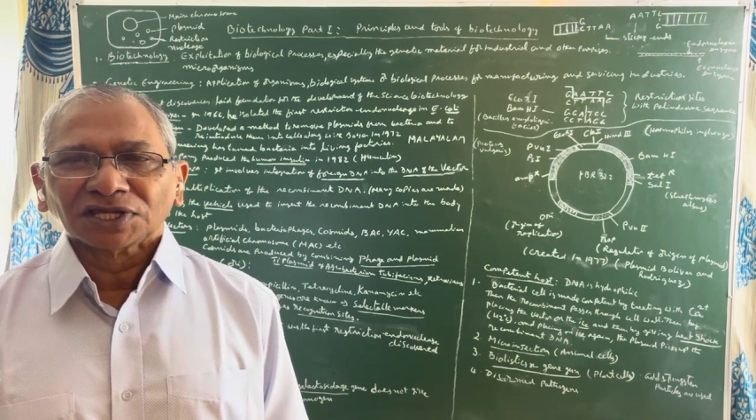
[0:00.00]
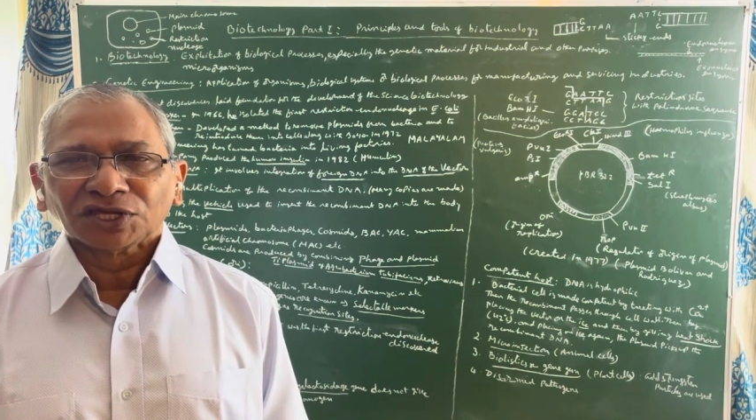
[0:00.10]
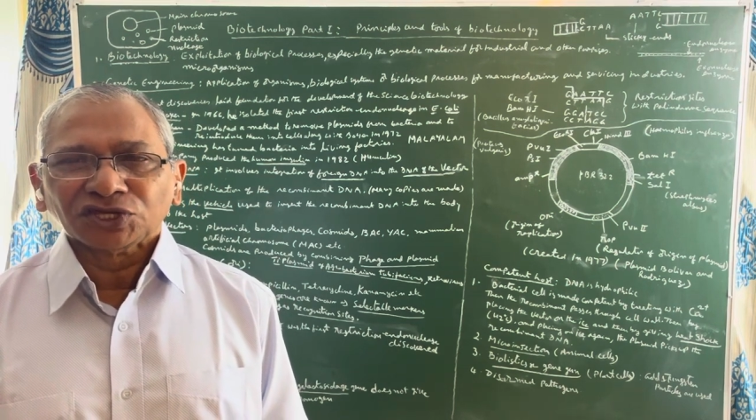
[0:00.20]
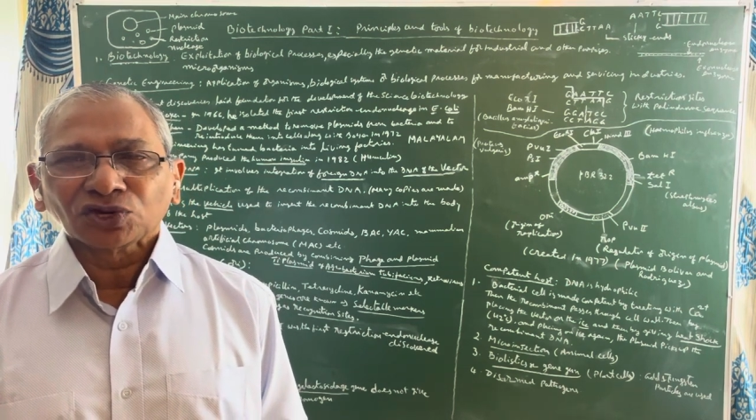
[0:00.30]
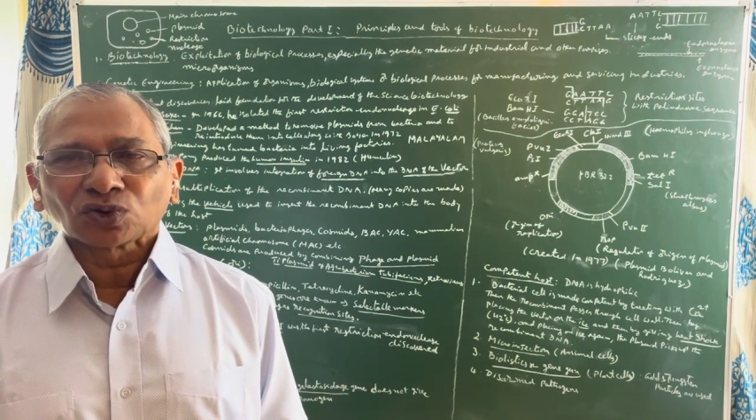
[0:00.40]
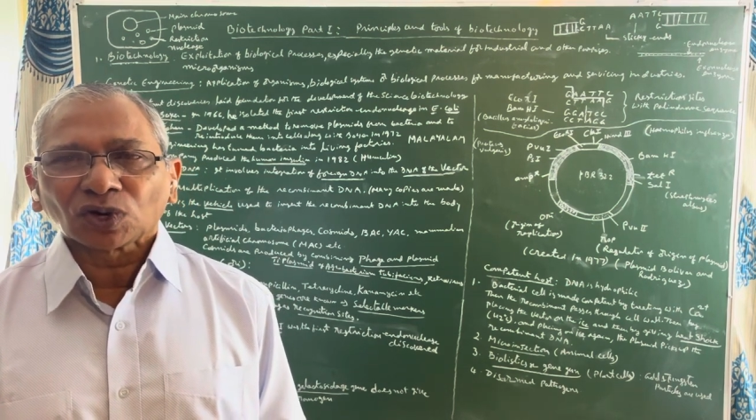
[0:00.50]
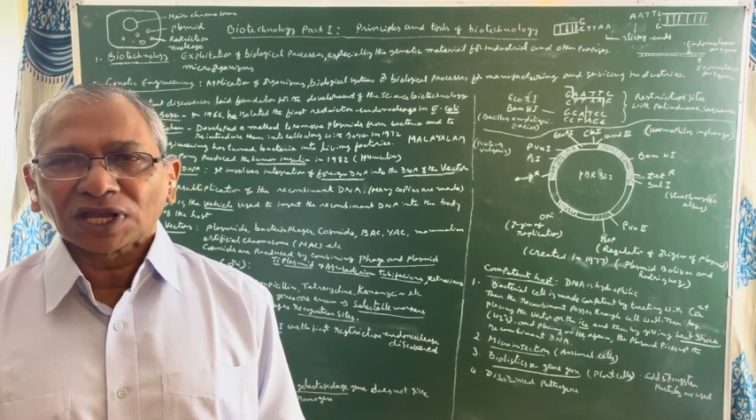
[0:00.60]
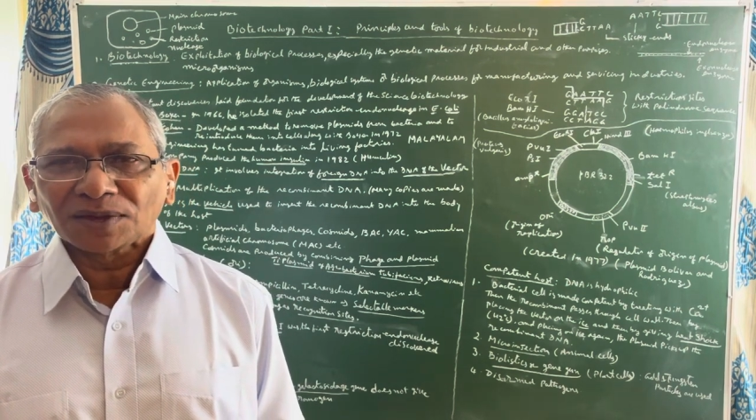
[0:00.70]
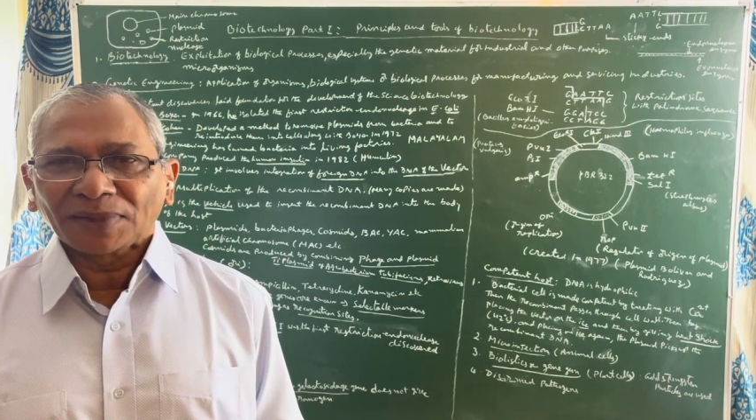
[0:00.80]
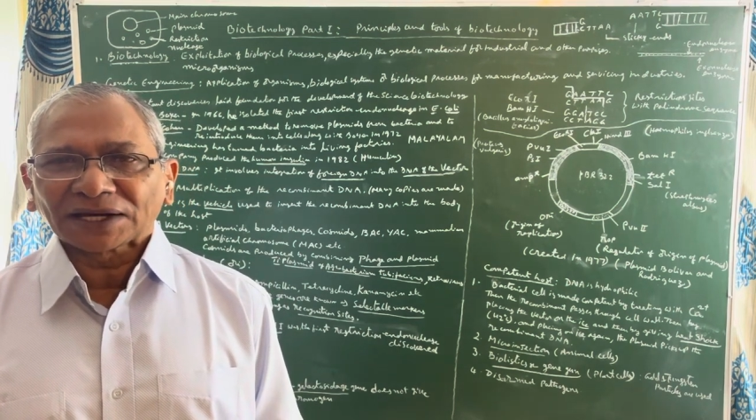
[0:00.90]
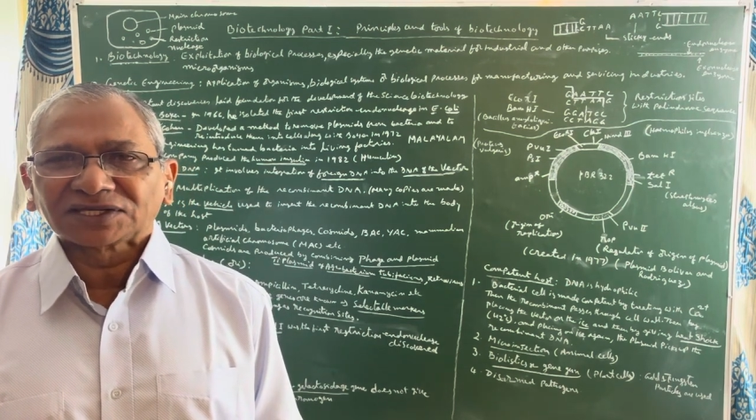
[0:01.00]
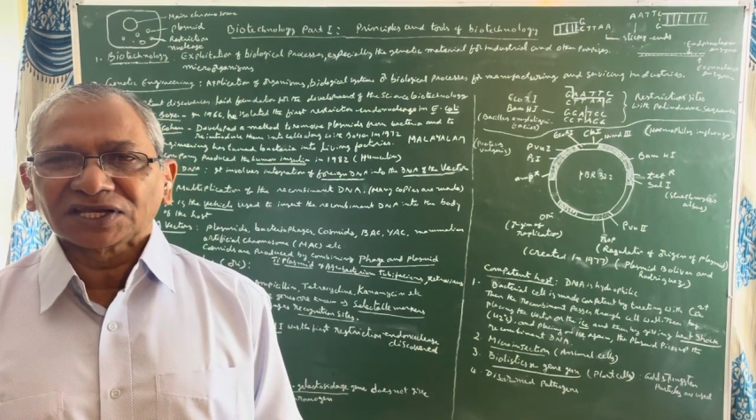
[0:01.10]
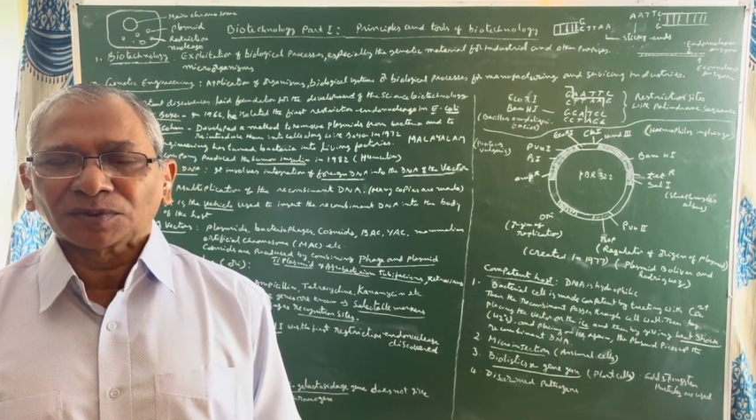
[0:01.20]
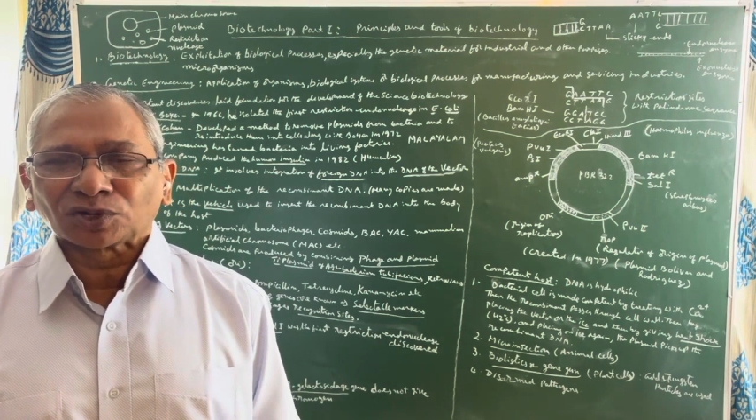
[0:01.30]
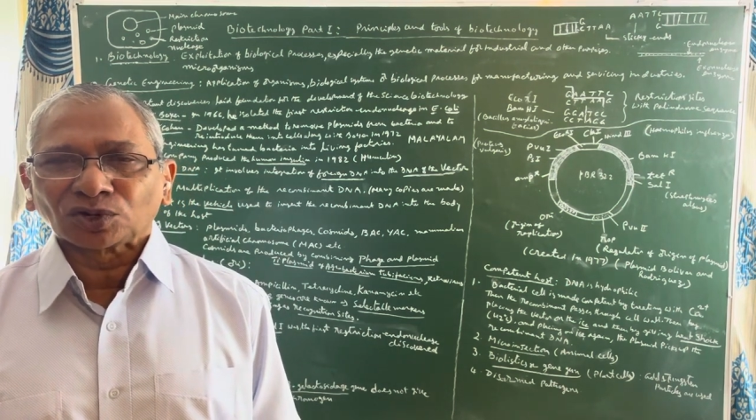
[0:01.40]
E. coli
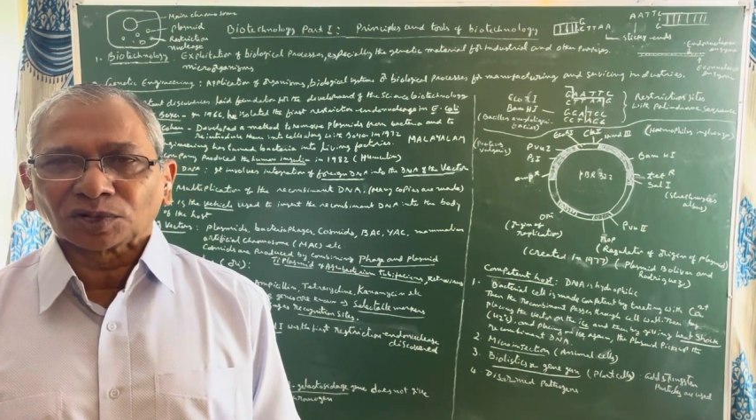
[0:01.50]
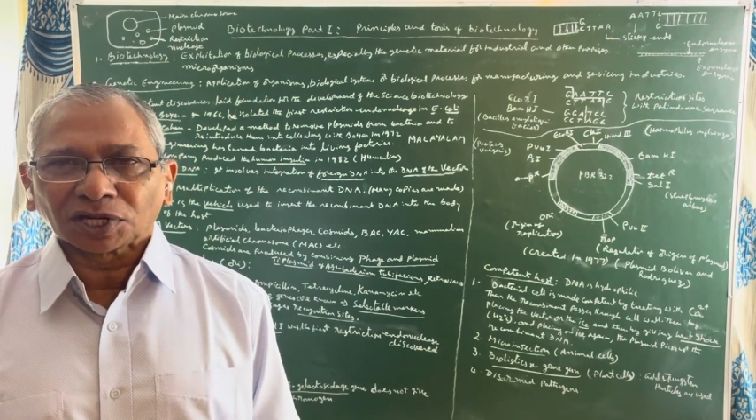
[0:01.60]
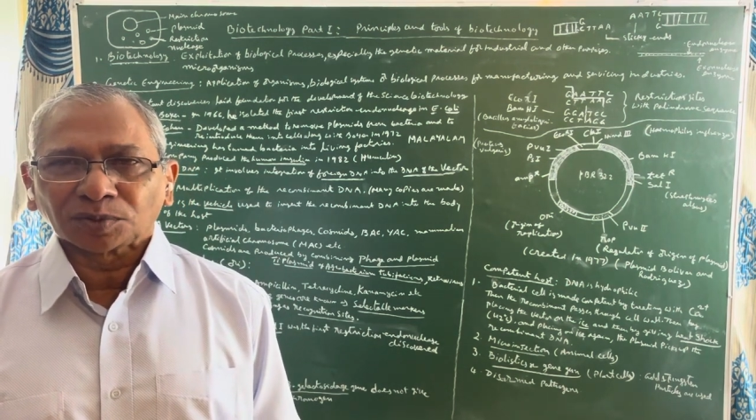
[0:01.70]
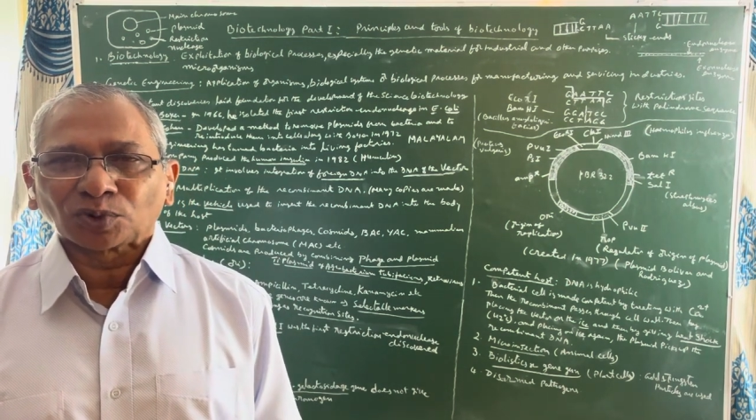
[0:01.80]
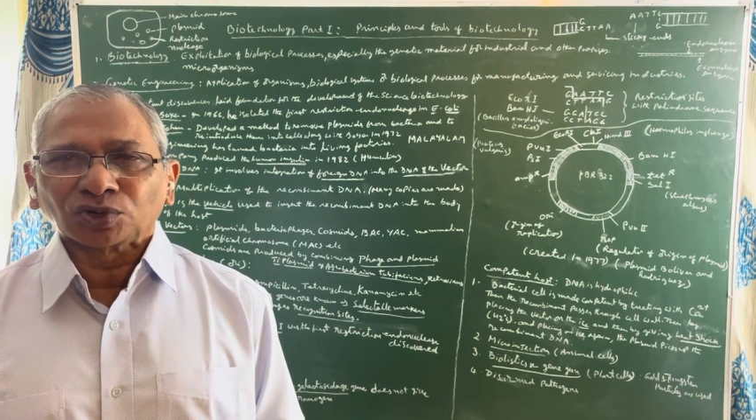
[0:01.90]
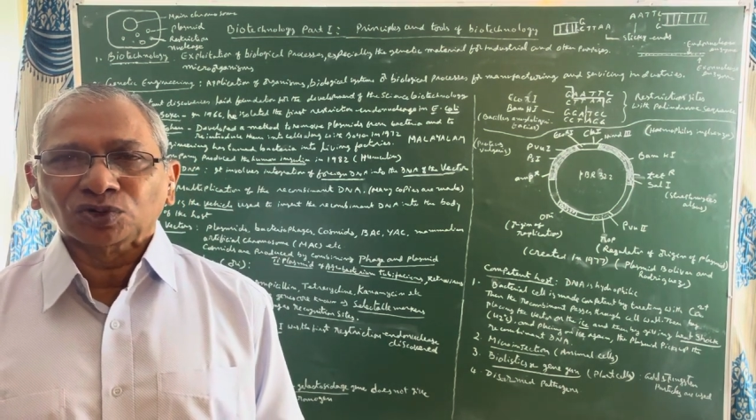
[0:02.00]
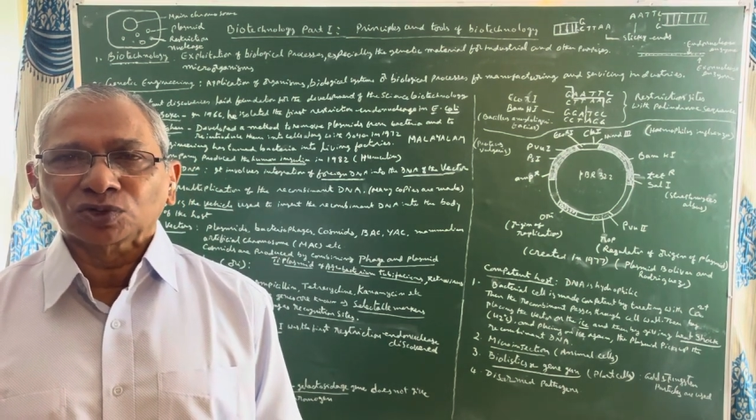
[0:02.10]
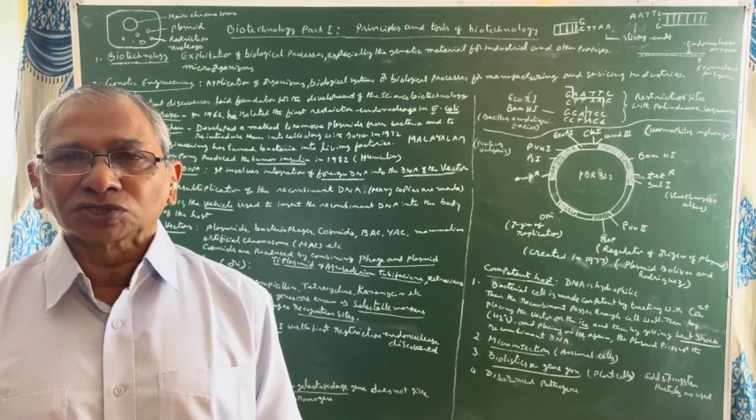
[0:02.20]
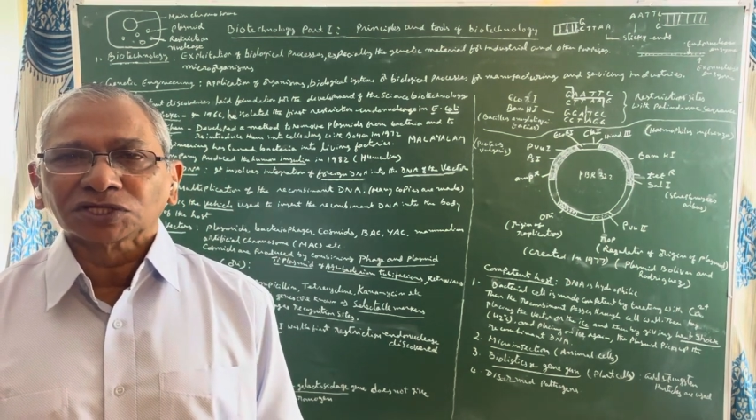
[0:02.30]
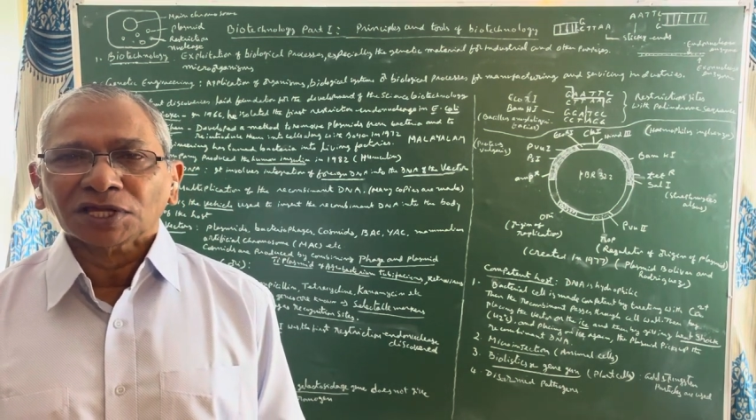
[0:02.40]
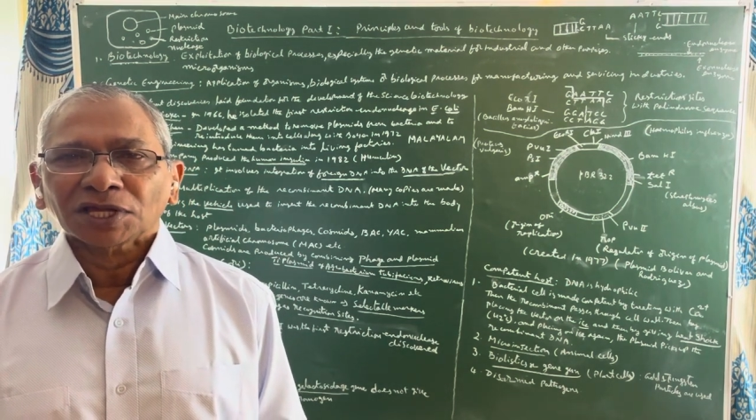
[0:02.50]
bacterium can, can produce